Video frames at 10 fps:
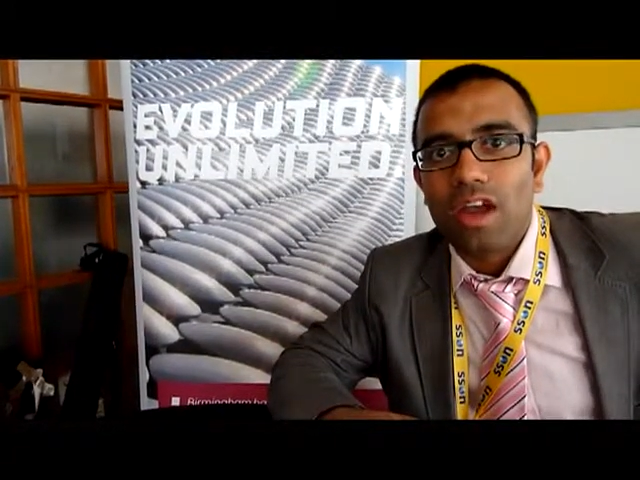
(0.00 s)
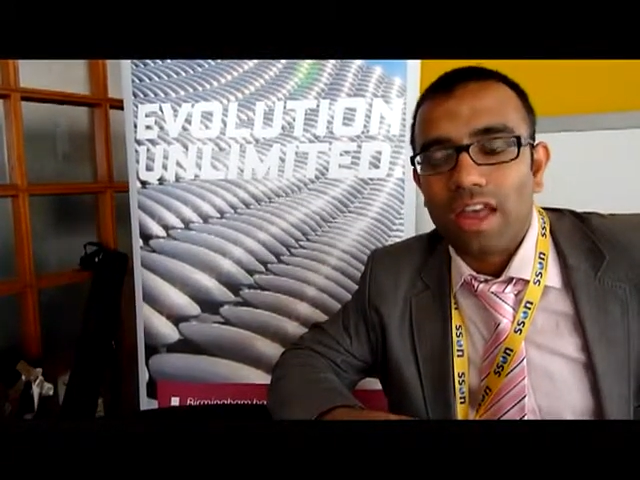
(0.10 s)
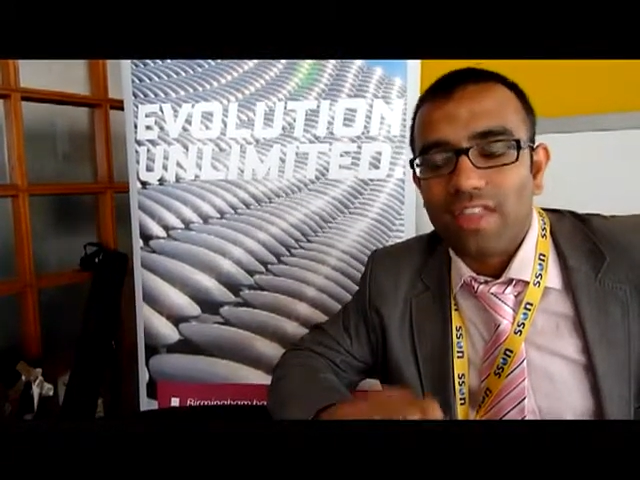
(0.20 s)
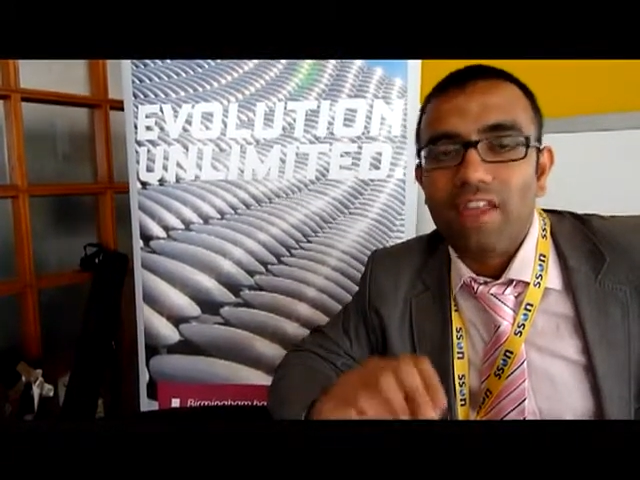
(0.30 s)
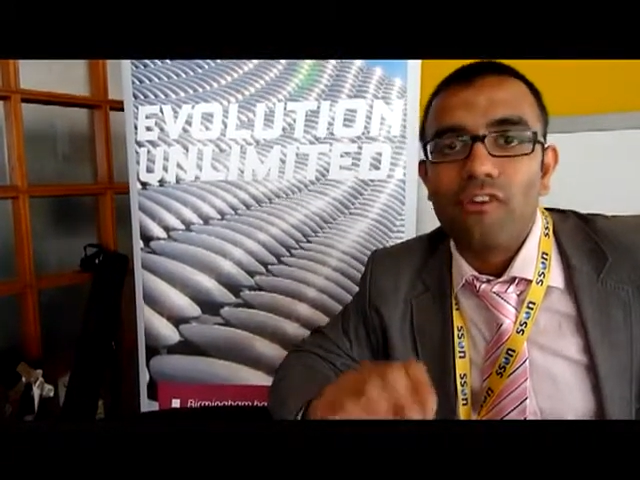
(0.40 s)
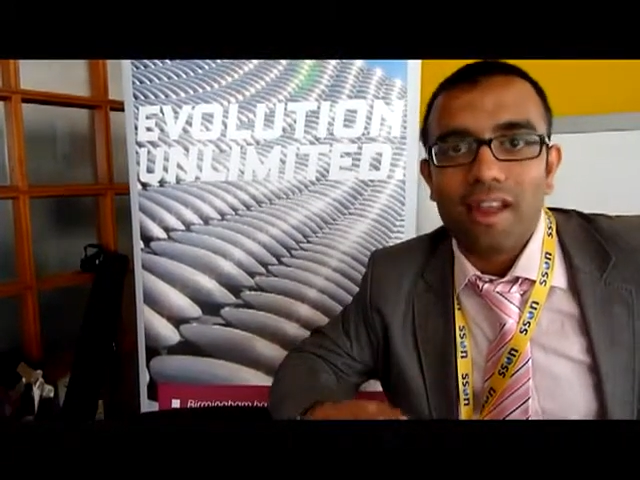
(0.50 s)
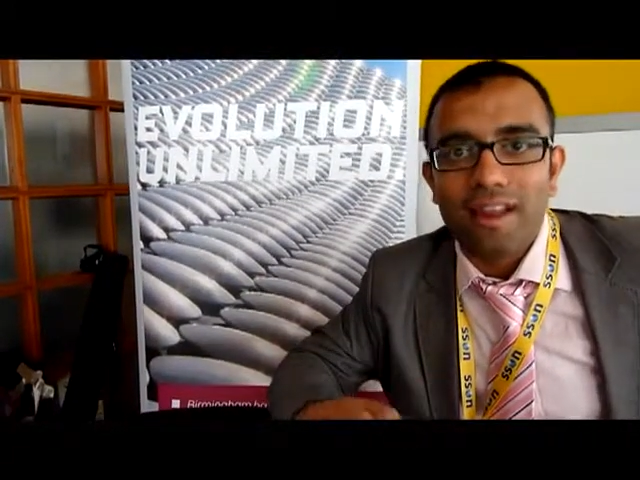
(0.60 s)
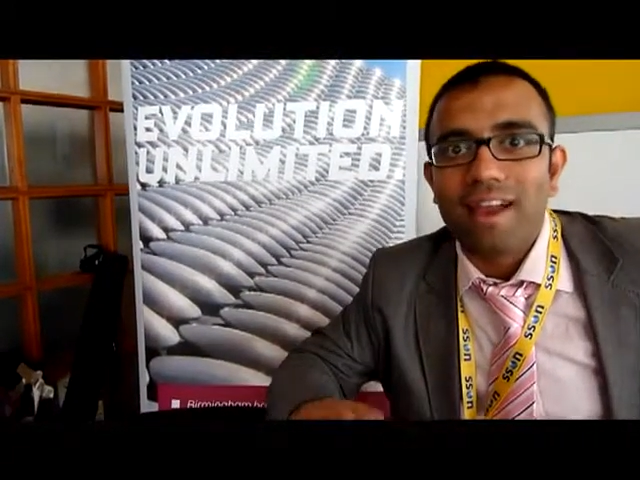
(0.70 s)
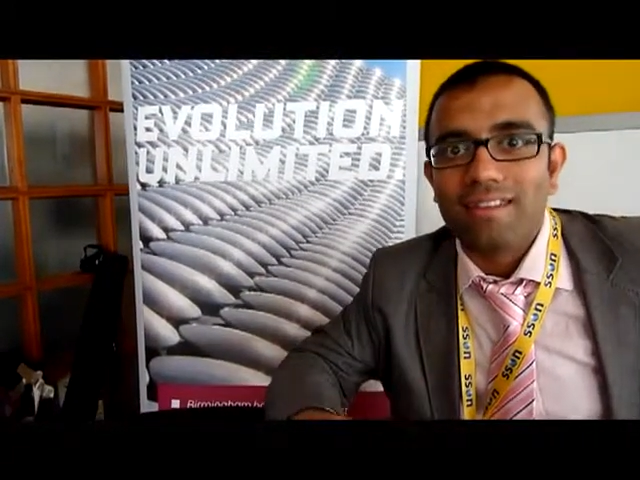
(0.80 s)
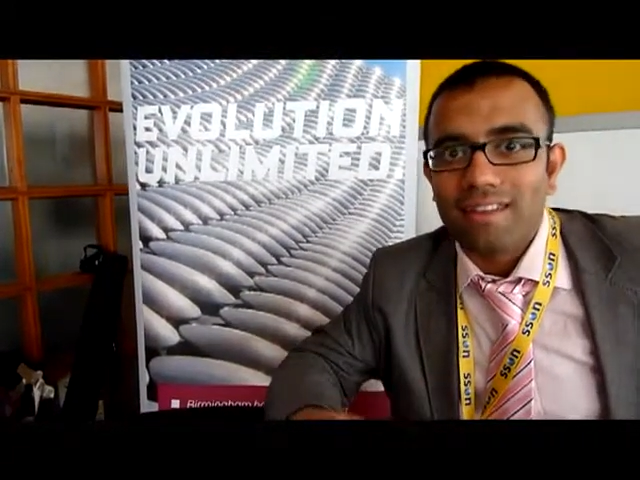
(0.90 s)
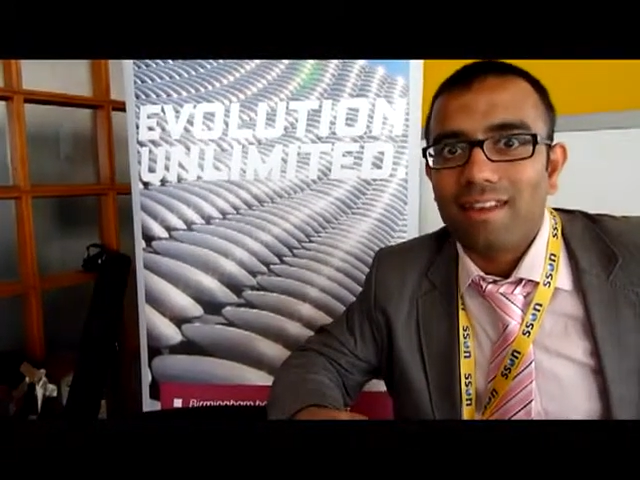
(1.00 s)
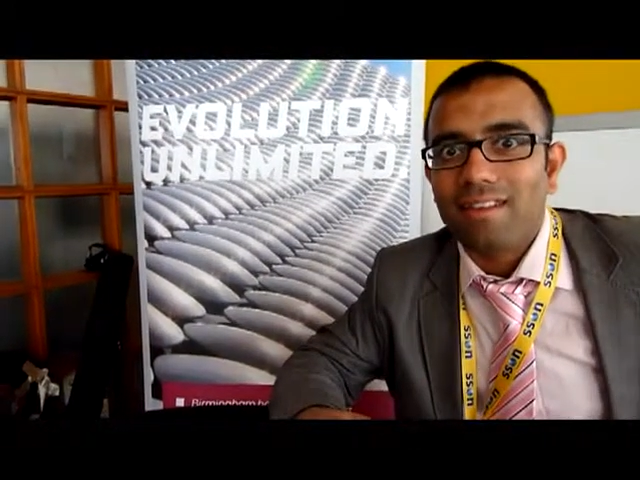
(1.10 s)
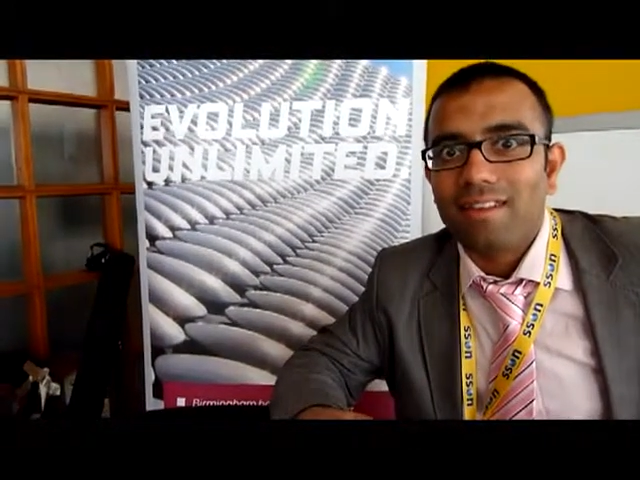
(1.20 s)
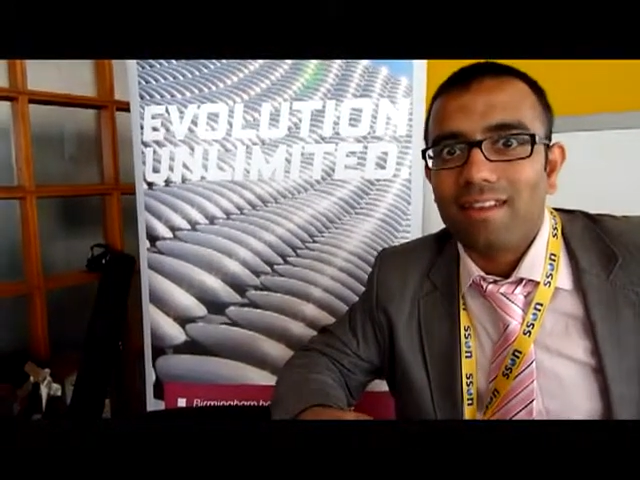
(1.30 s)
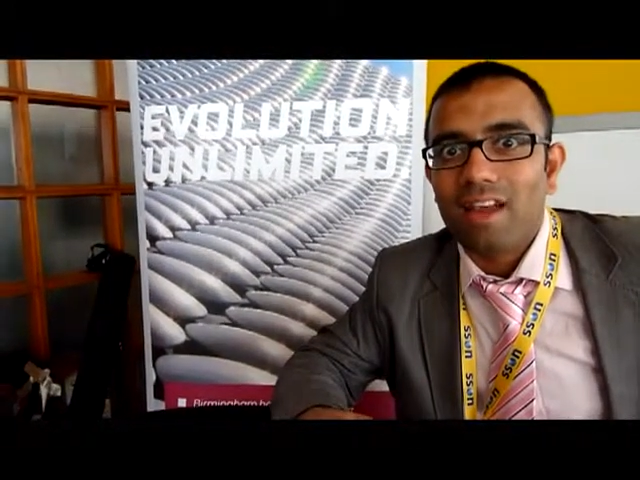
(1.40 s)
And they realise
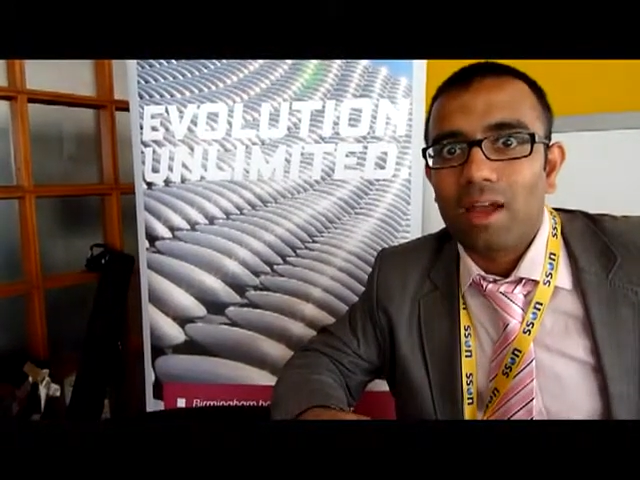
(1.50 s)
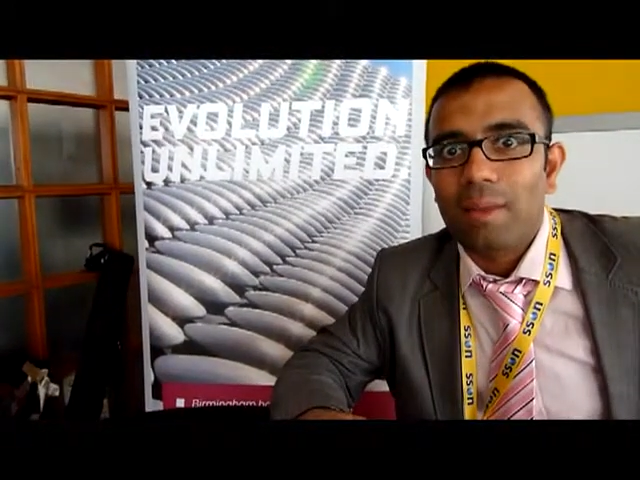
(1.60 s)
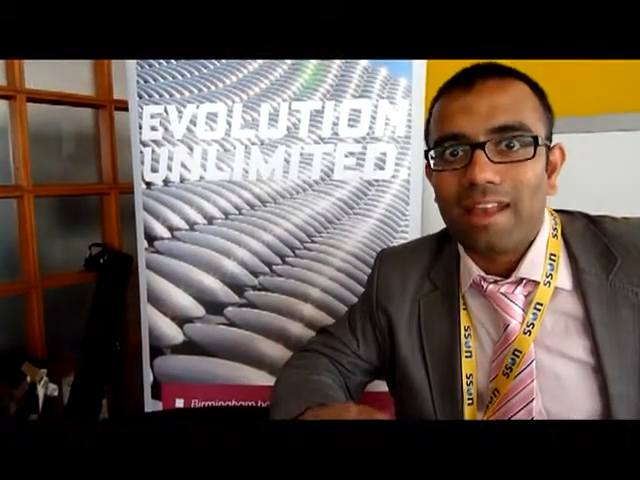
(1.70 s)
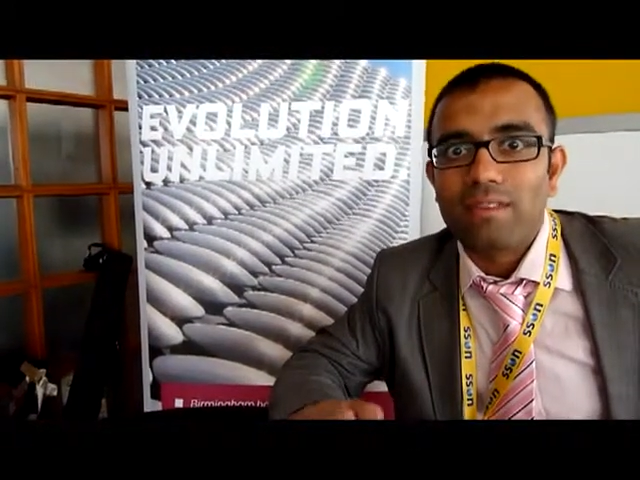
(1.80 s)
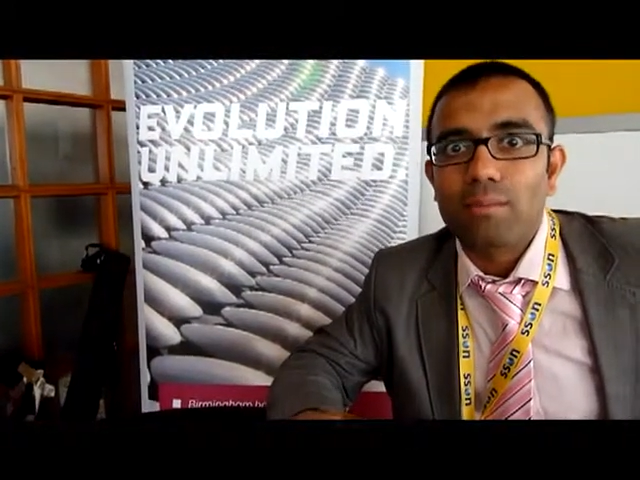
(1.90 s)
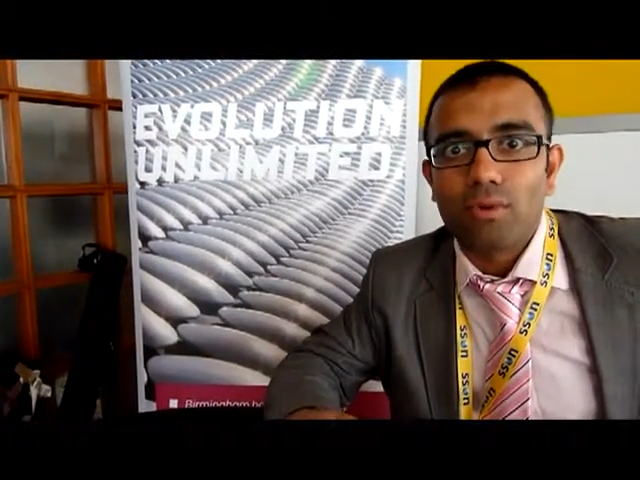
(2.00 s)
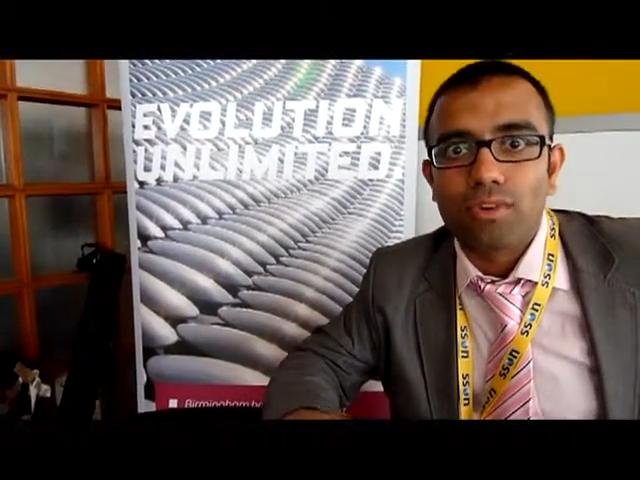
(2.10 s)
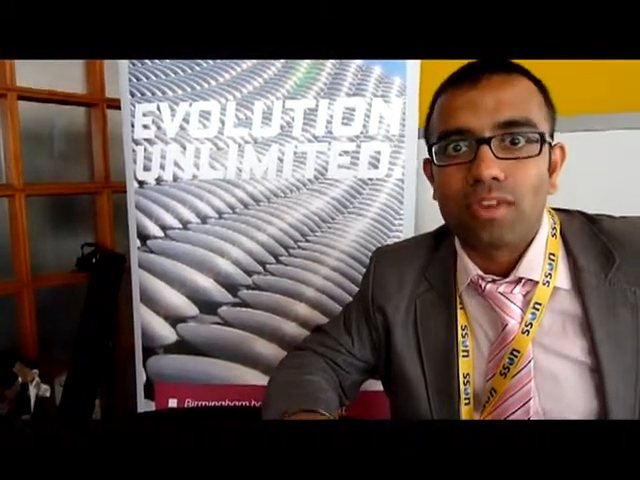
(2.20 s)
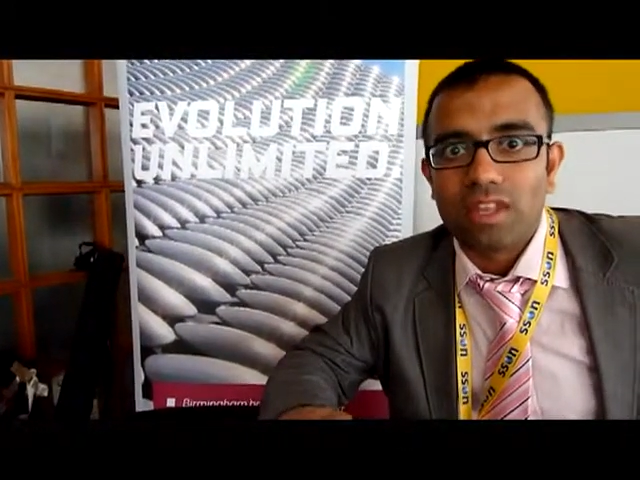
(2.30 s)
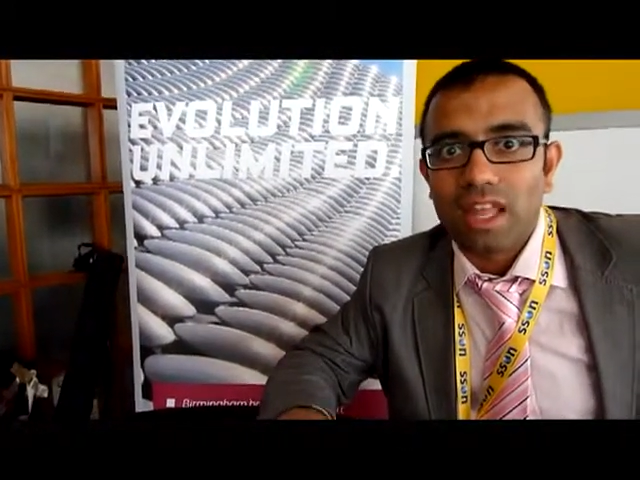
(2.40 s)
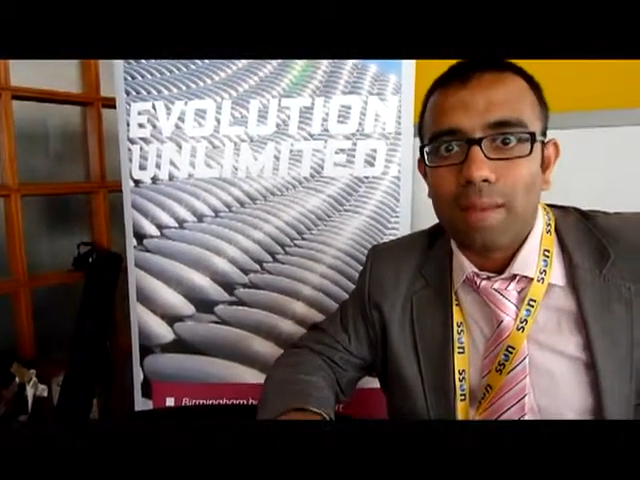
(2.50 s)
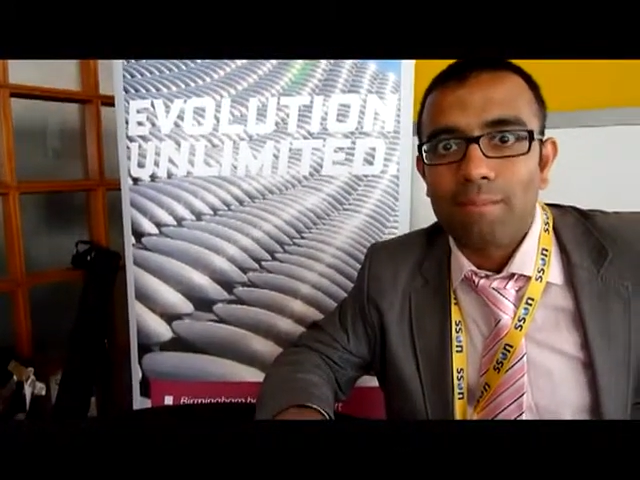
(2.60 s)
this um, as important to them.